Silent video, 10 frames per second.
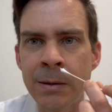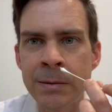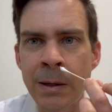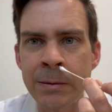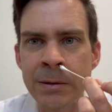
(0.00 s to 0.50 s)

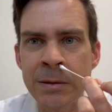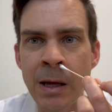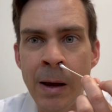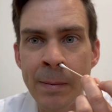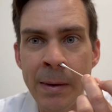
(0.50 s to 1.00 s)
So I would just
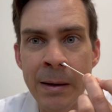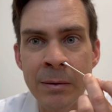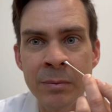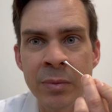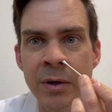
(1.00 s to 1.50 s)
come and I
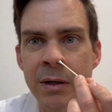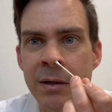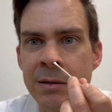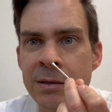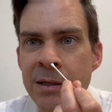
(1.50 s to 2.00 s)
would
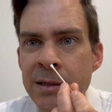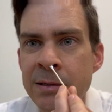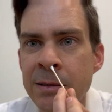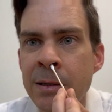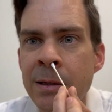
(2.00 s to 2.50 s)
put
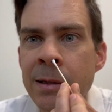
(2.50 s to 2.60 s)
just a